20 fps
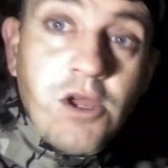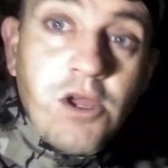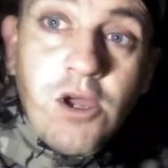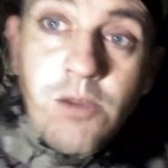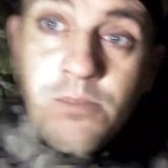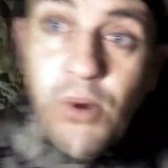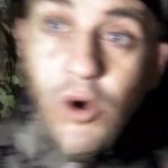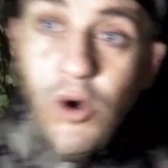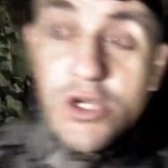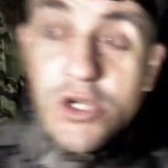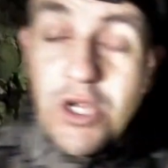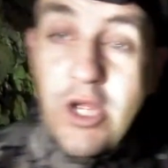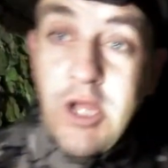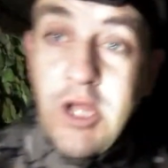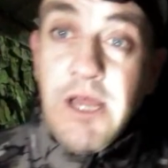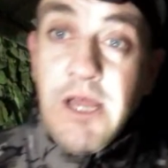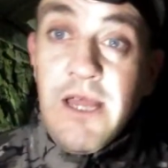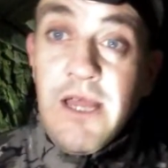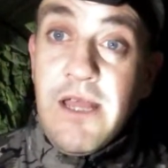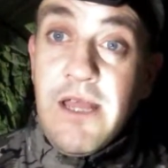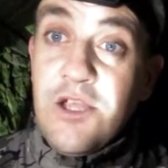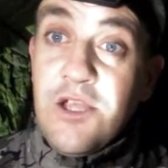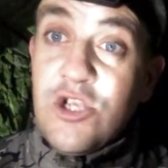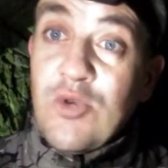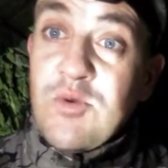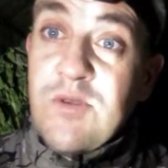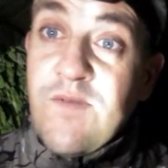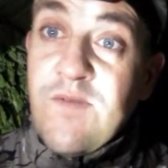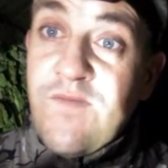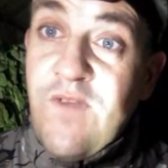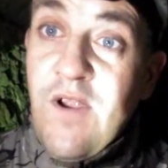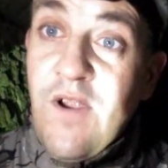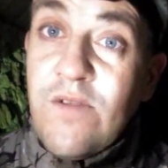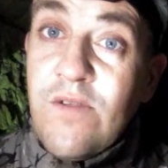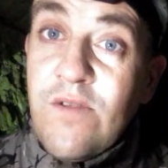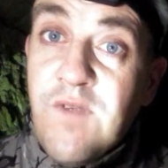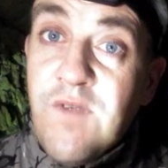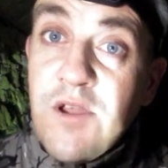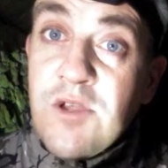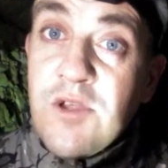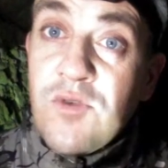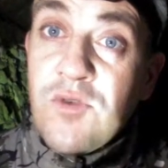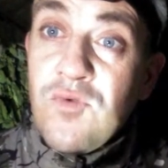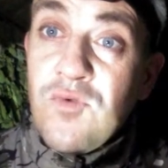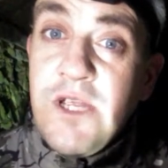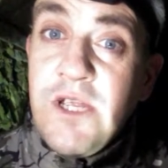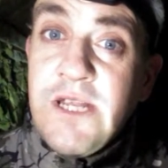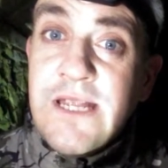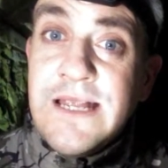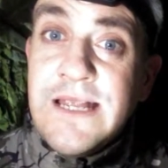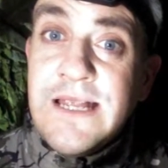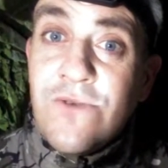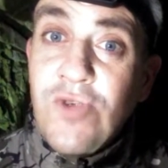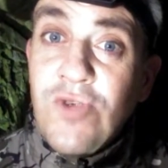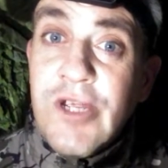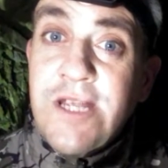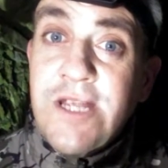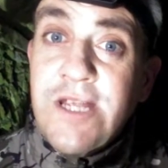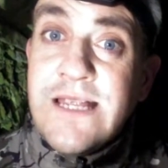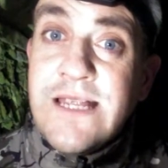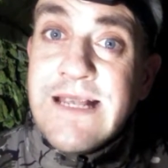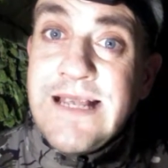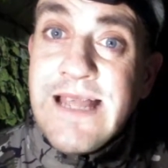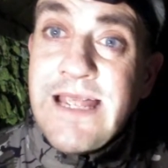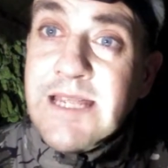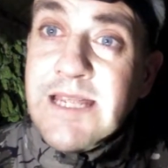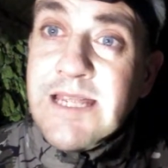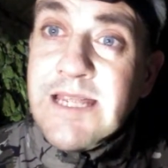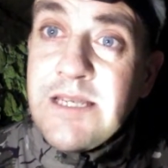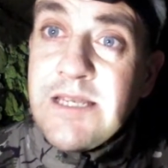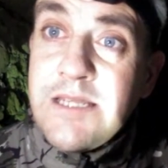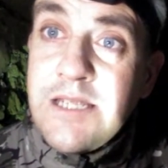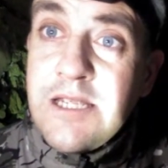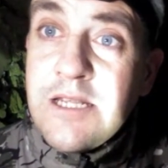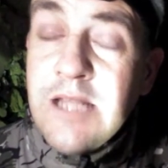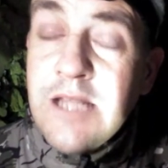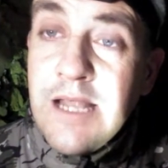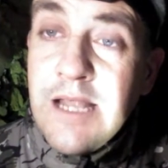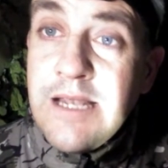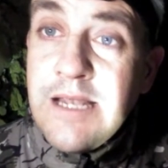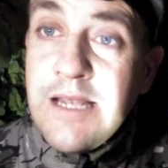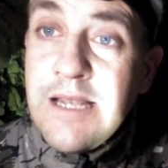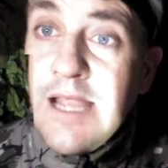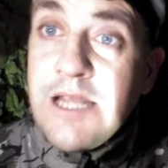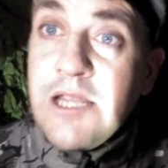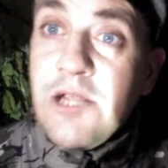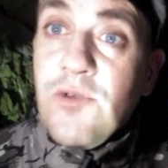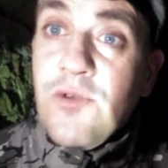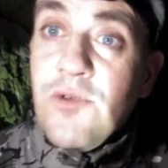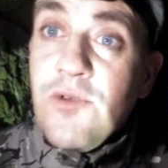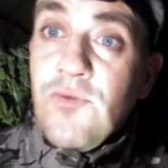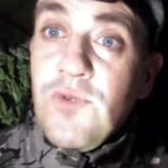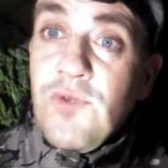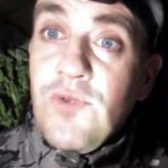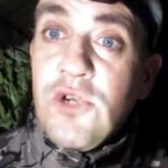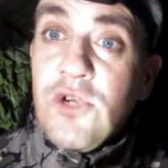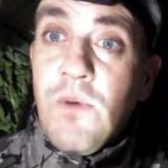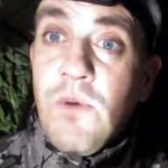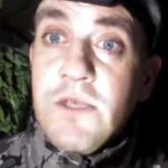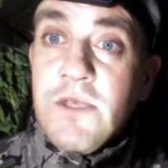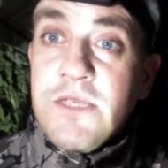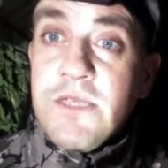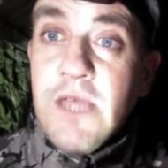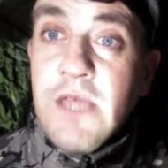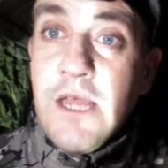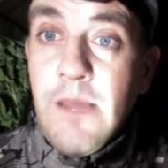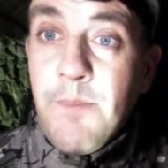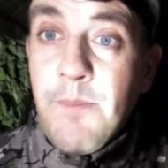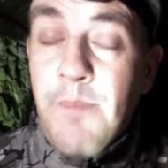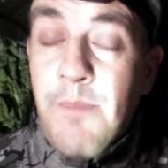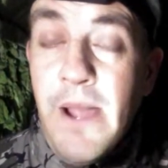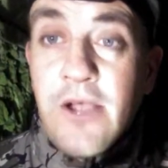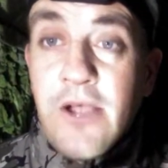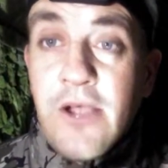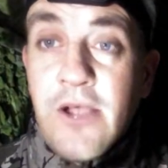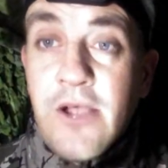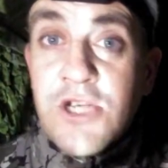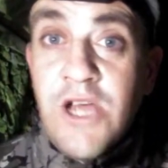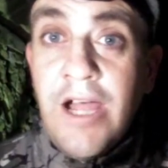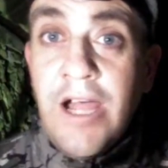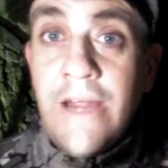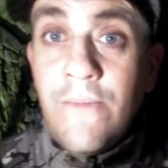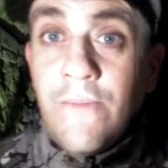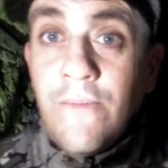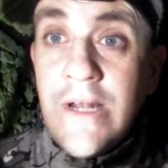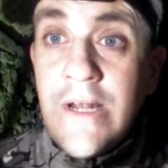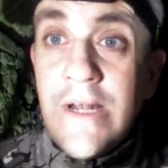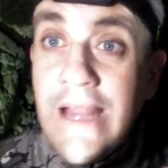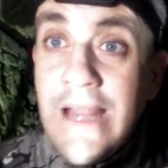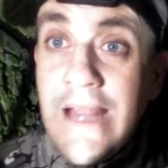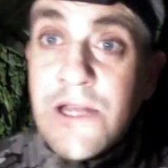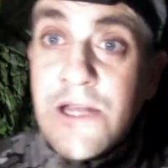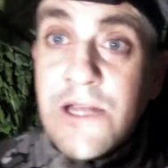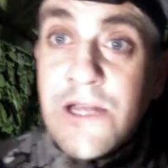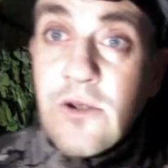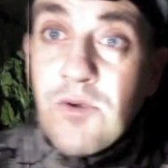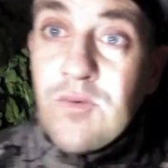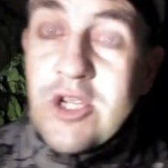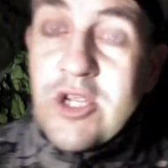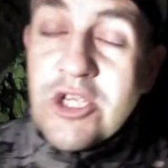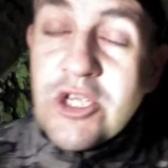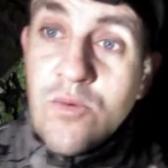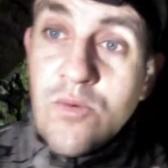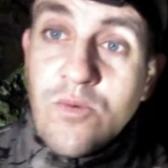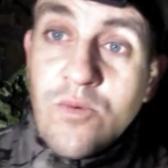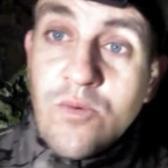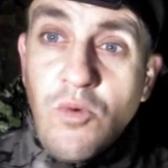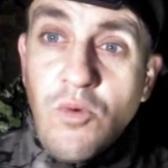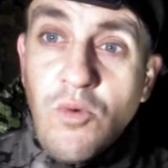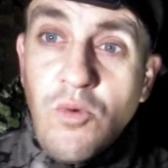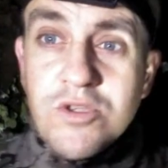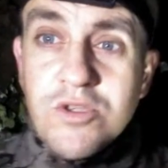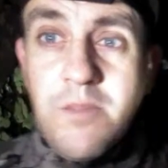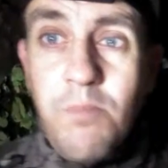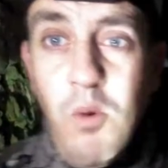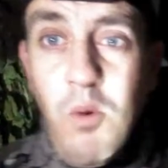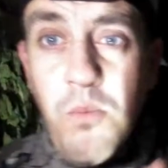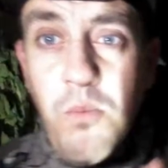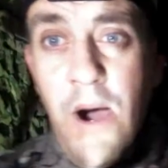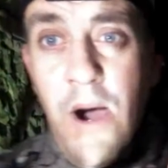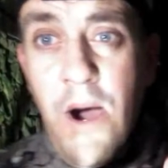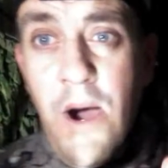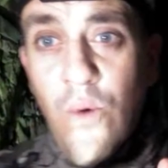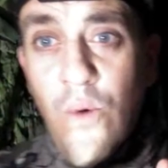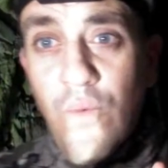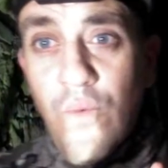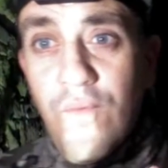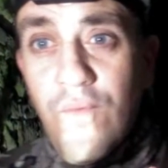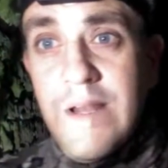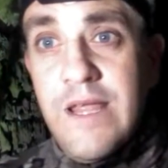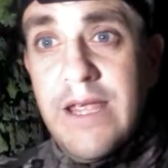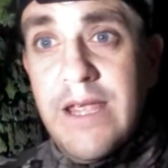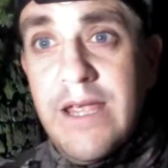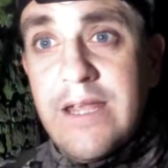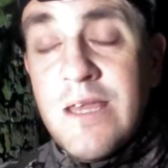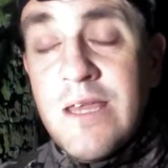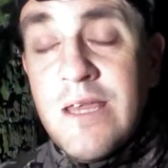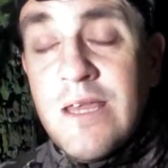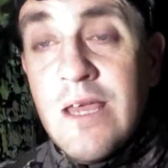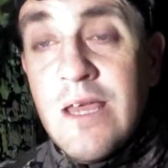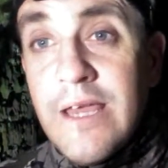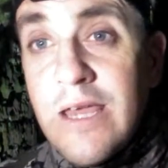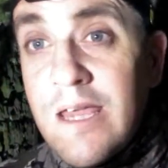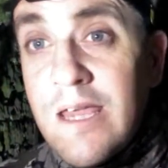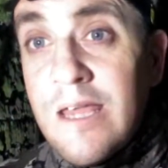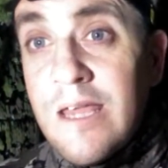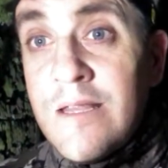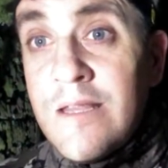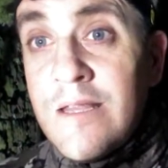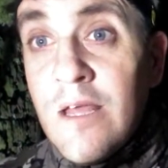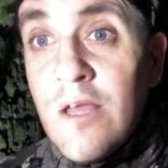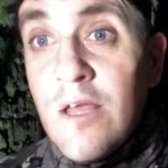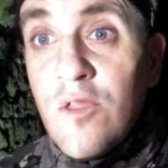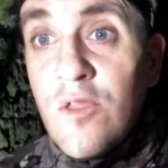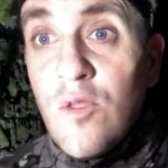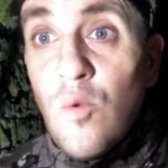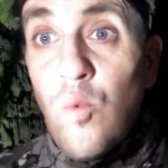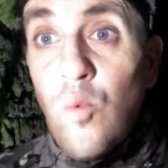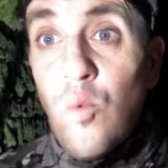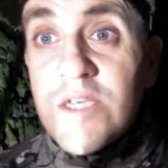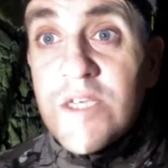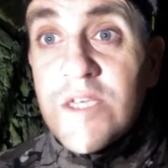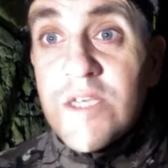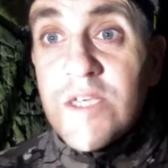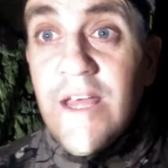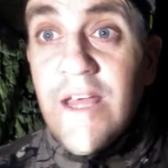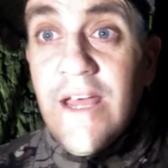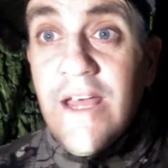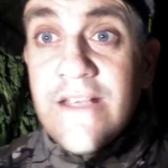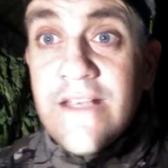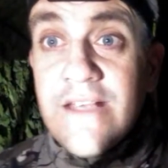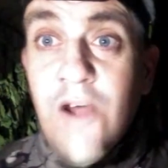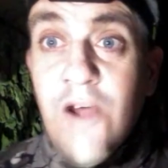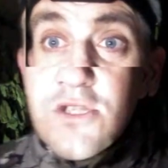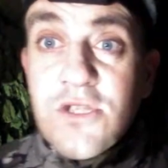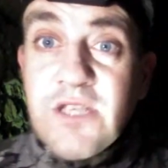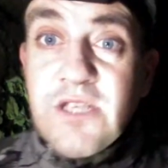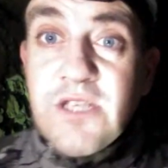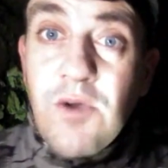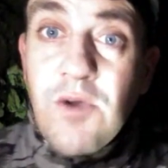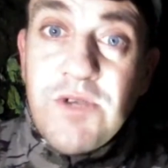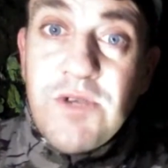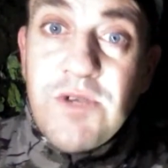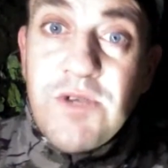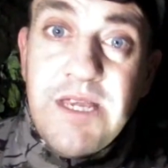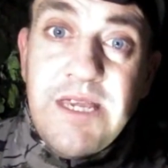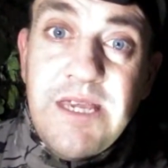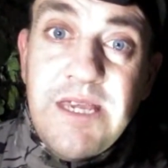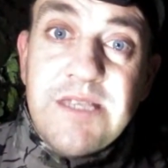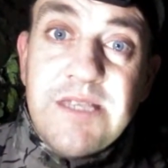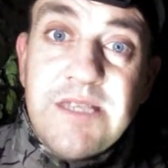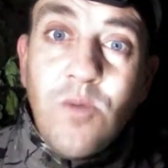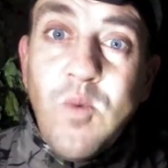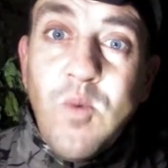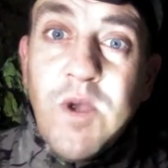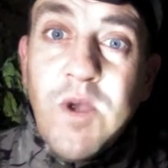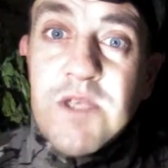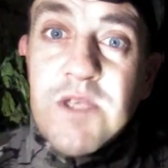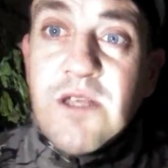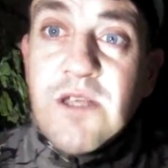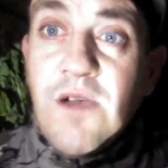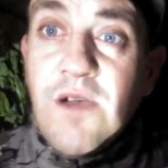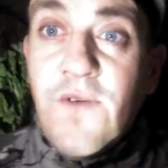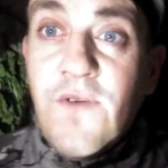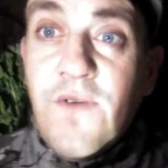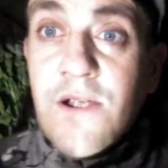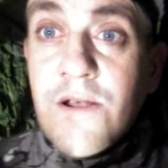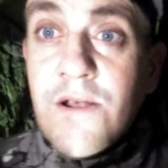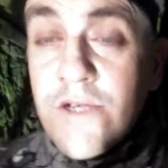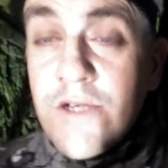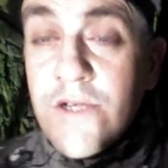But she was a very greedy lady indeed, Lady Larisha was. Back in her time when Lady Larisha was most the most powerful lady in the west, north, south, east and west of Ireland.